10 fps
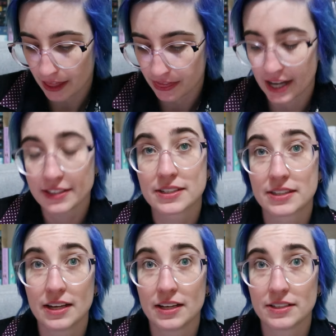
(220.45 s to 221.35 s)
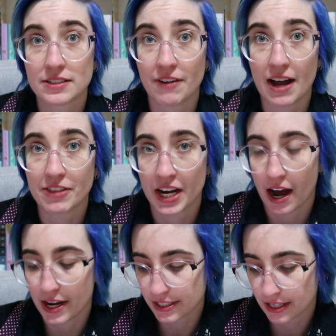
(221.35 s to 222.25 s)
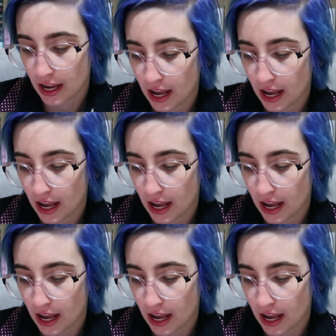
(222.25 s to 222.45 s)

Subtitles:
and that's the Survive the Night,